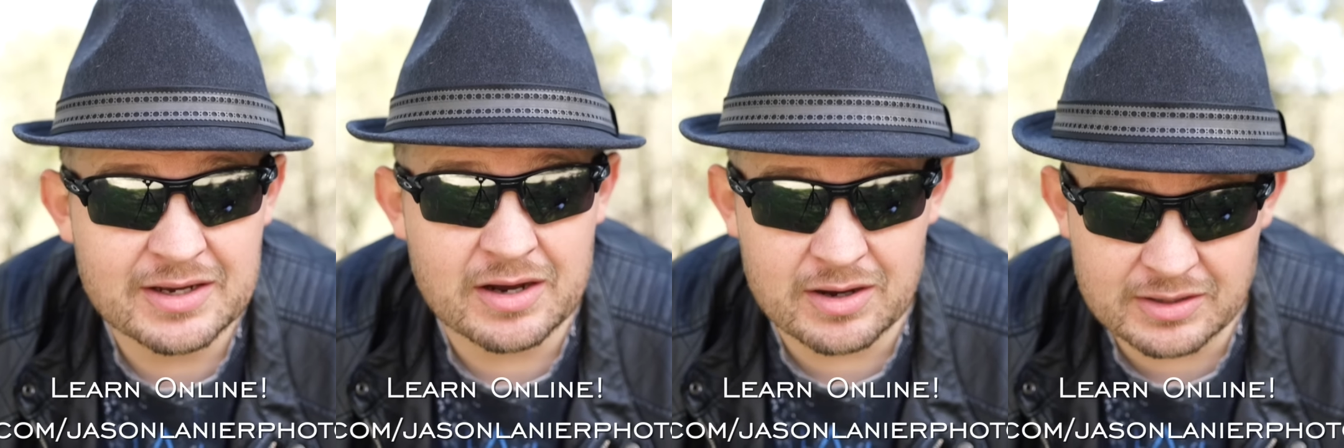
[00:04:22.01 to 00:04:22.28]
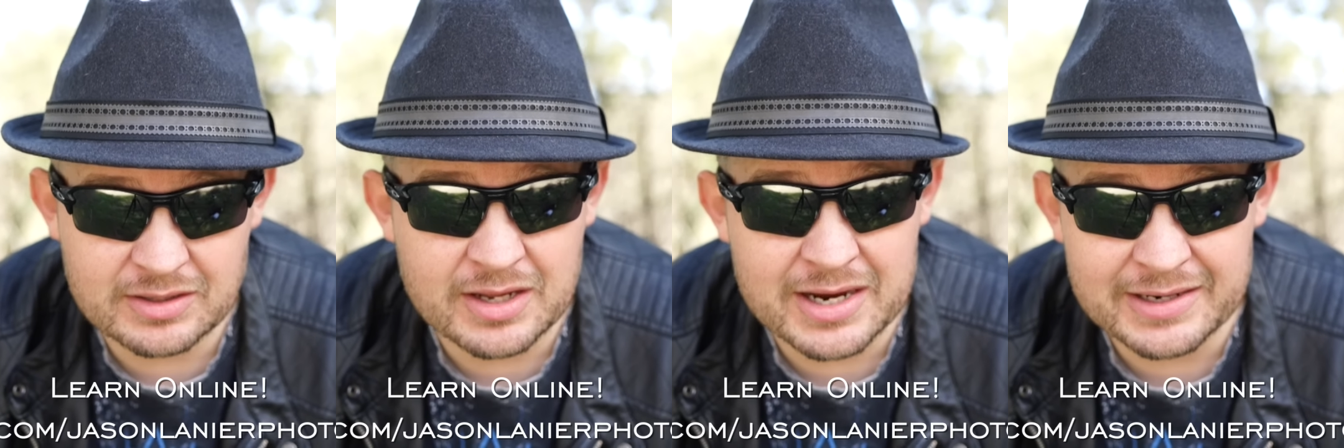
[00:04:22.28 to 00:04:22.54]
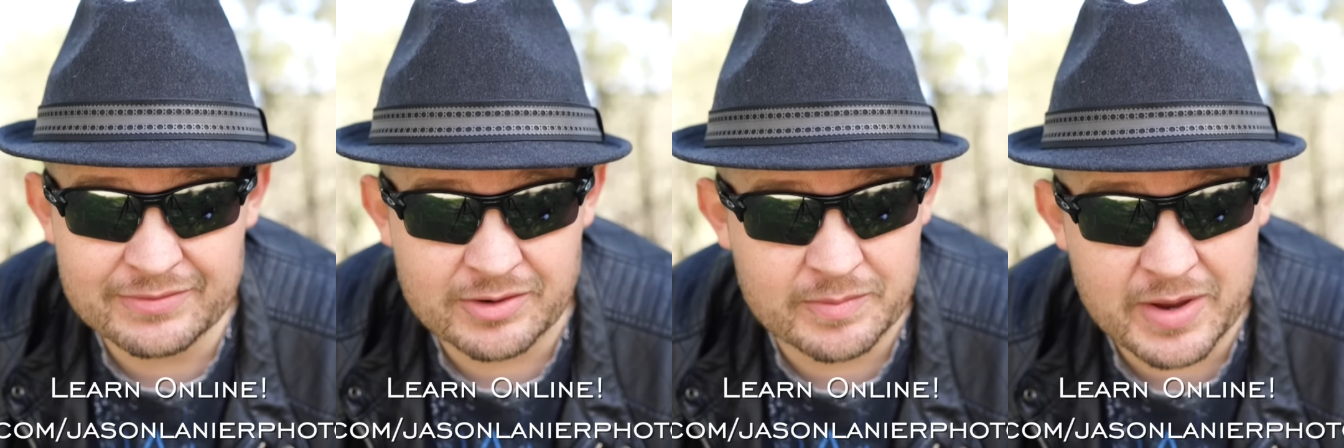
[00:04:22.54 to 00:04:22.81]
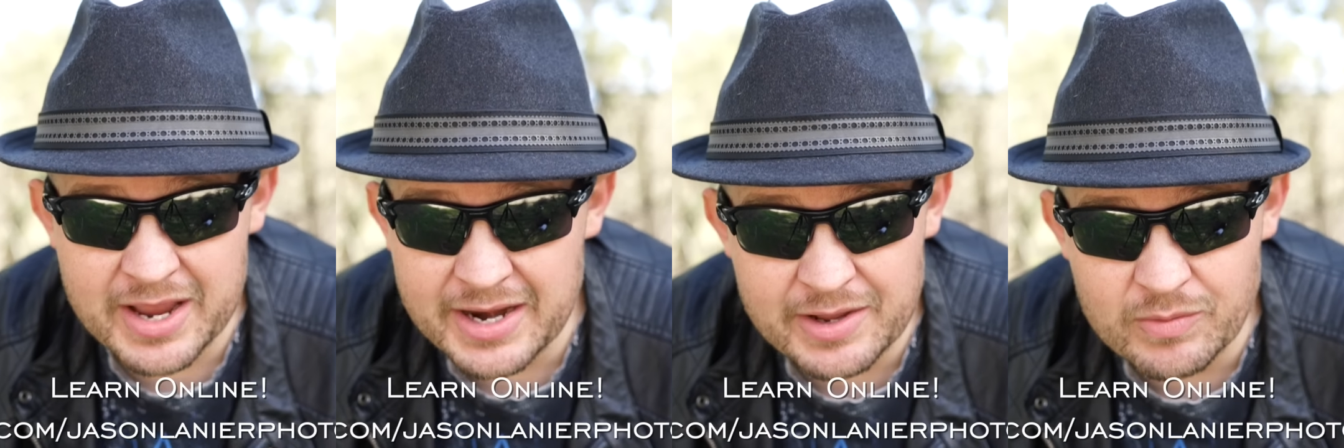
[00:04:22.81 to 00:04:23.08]
online
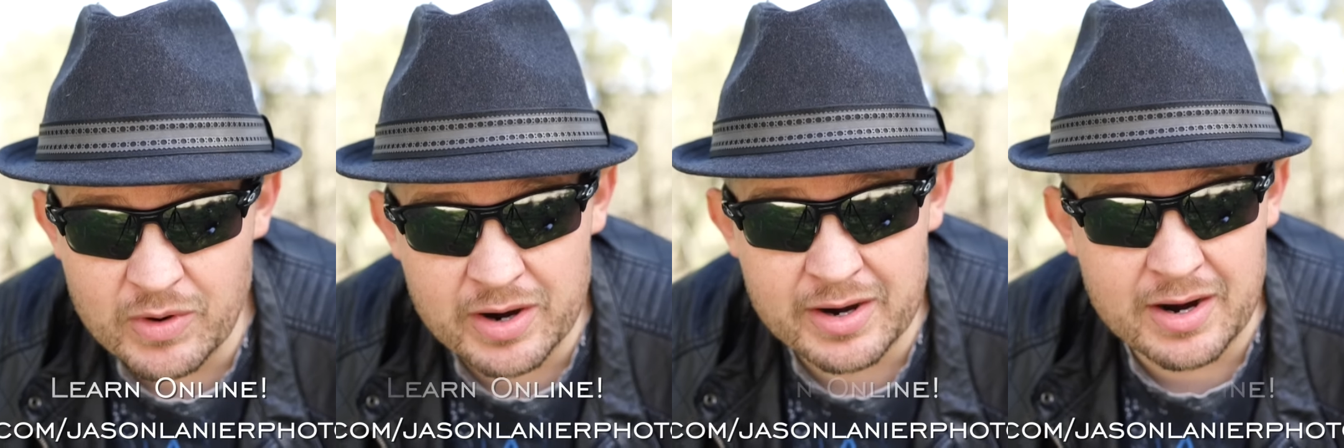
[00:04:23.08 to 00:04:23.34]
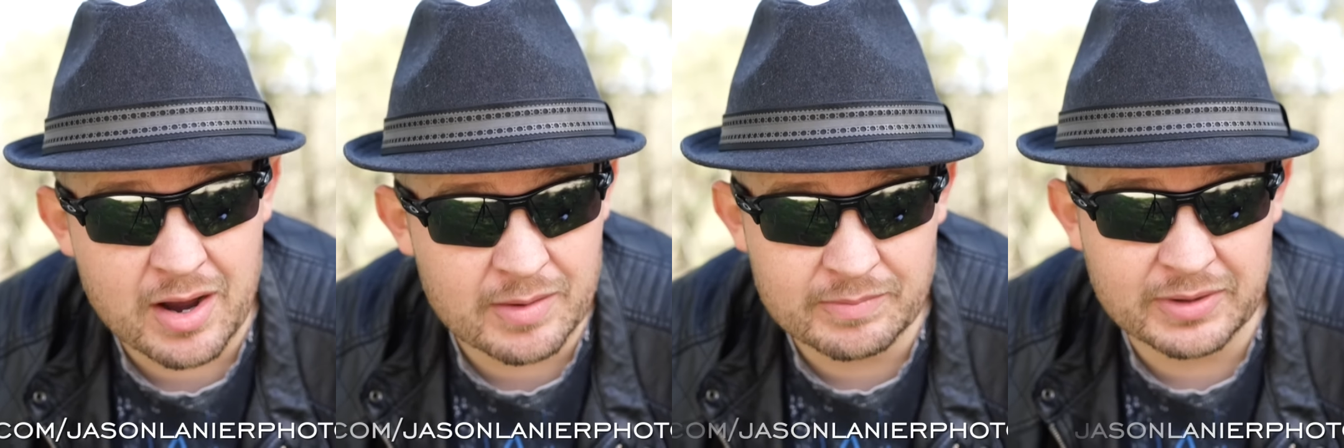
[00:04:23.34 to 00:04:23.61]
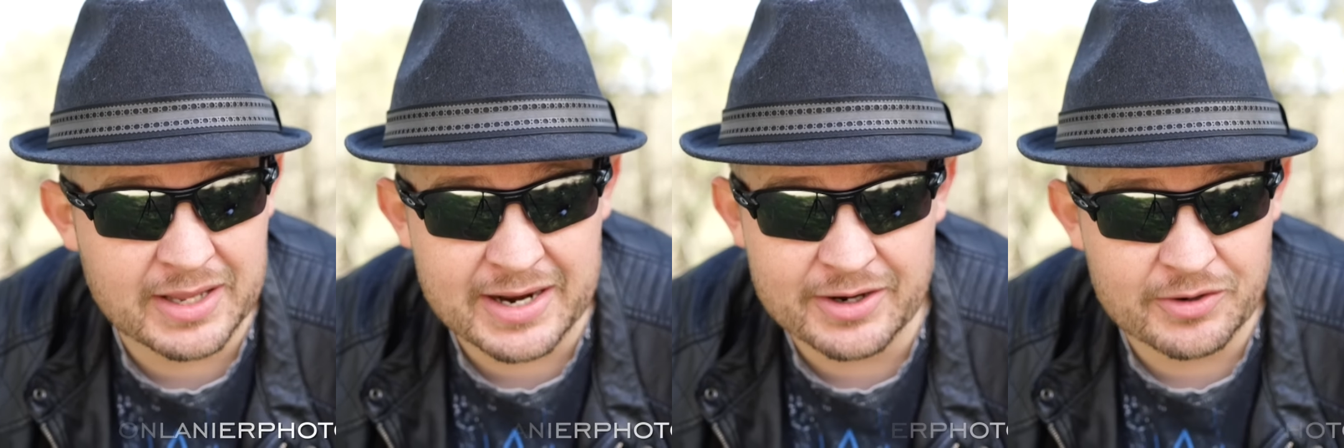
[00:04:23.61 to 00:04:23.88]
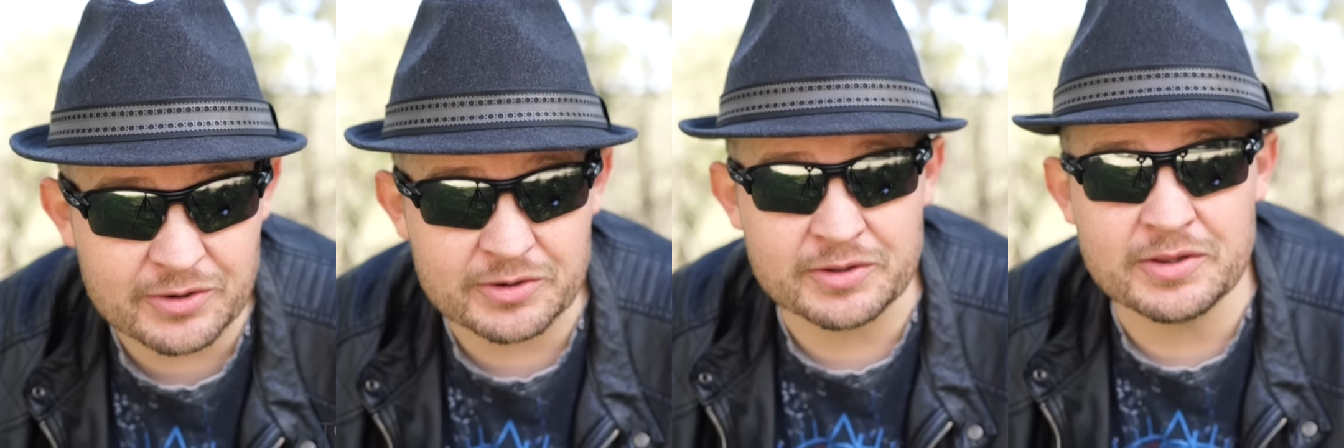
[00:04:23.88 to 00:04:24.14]
from anywhere on
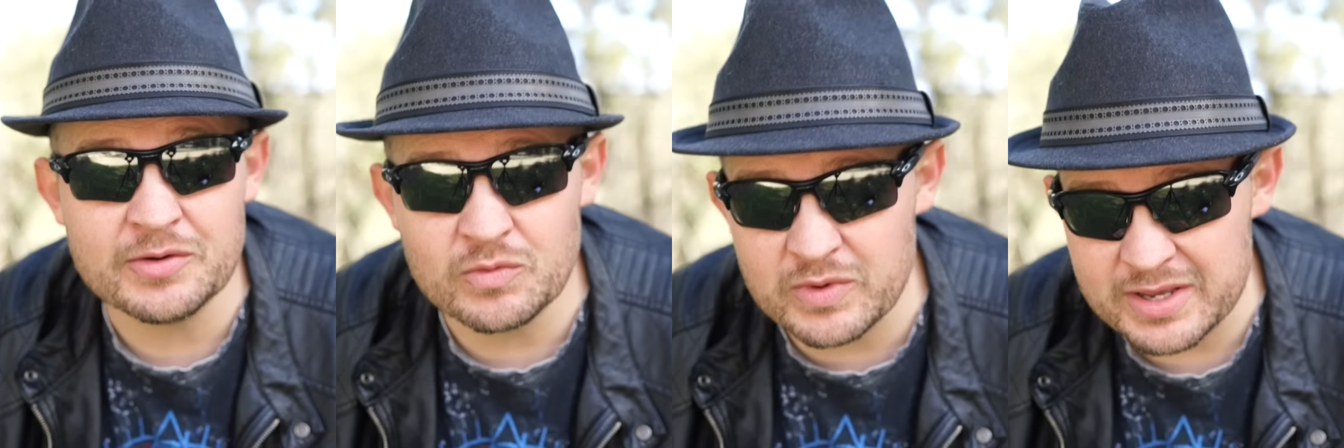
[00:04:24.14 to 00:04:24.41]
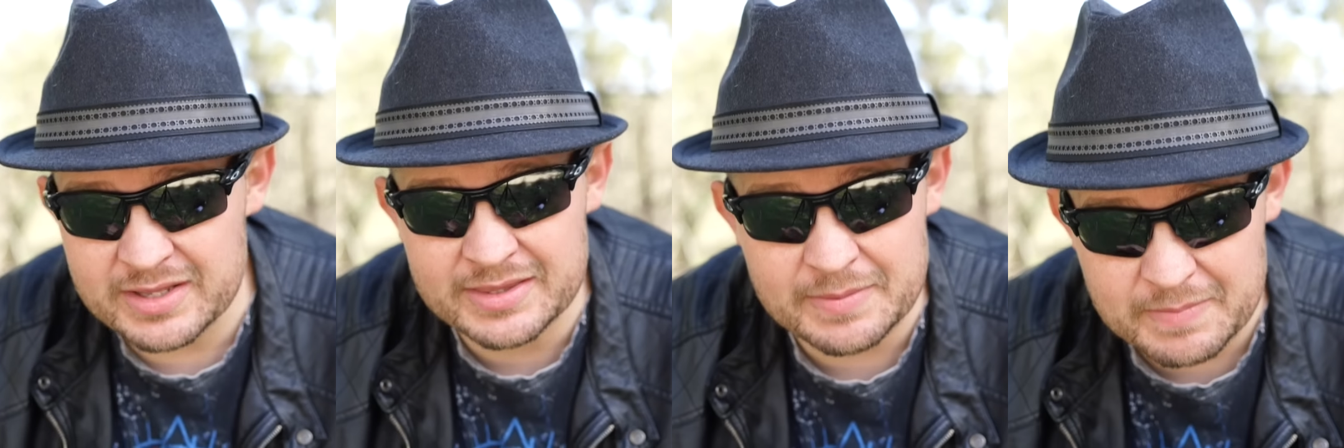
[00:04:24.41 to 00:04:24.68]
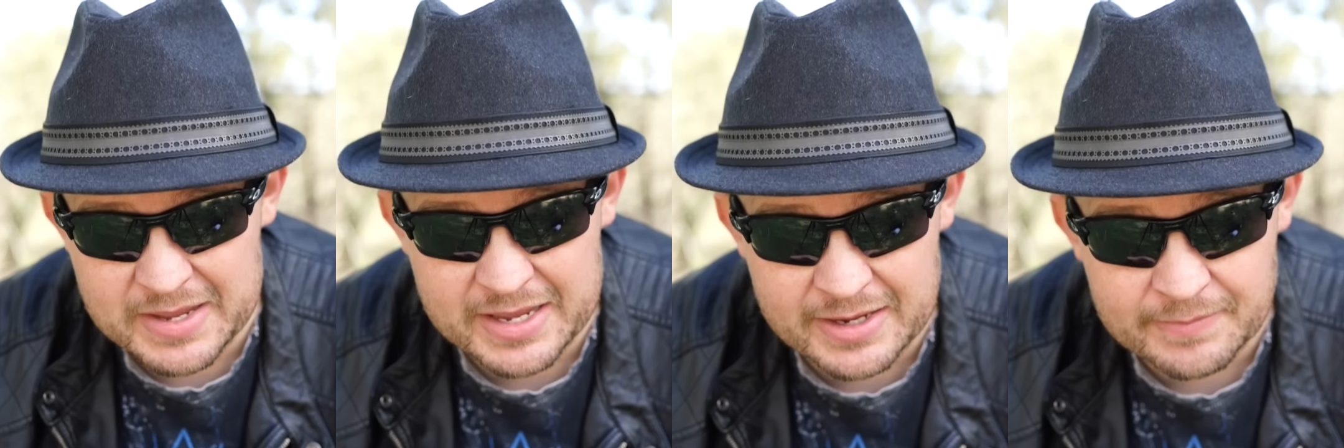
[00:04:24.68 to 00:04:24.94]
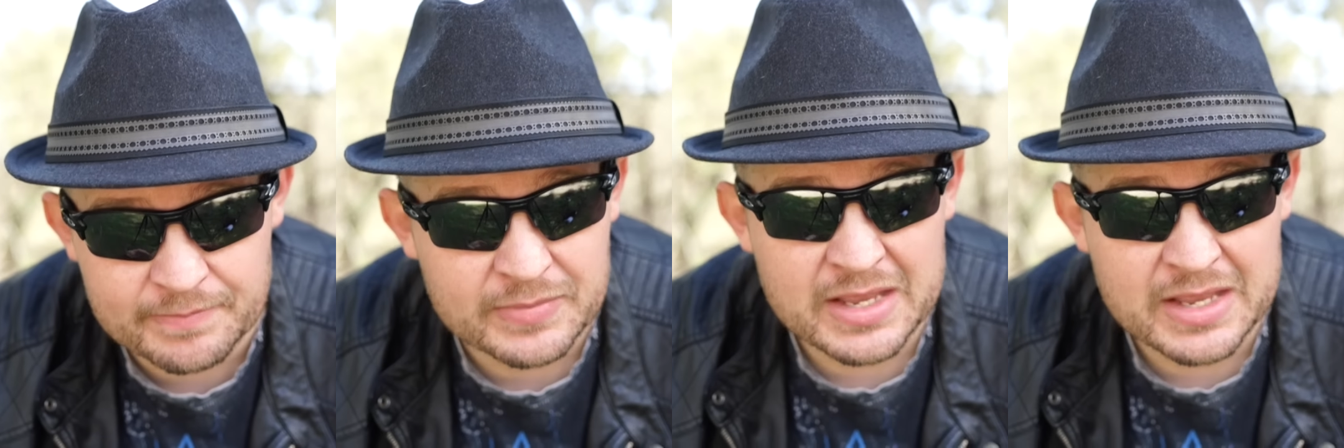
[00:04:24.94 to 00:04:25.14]
planet Earth with me.